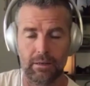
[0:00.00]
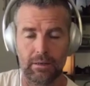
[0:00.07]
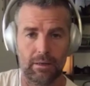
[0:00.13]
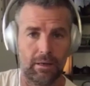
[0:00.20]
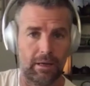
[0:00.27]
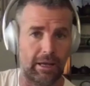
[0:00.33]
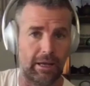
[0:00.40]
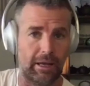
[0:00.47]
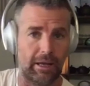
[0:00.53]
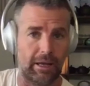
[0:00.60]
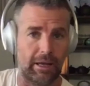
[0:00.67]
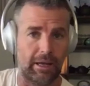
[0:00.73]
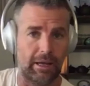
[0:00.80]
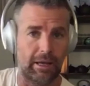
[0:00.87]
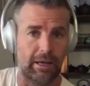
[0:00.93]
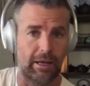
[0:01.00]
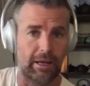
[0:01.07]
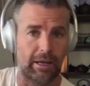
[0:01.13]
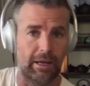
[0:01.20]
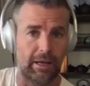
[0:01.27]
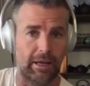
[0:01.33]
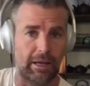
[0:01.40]
air through
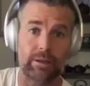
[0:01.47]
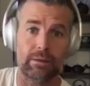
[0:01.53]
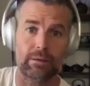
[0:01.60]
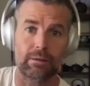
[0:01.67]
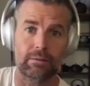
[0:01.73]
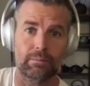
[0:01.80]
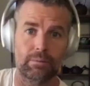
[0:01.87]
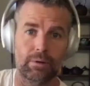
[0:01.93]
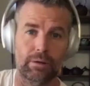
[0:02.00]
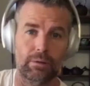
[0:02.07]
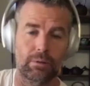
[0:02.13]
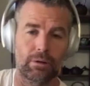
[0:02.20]
breath work,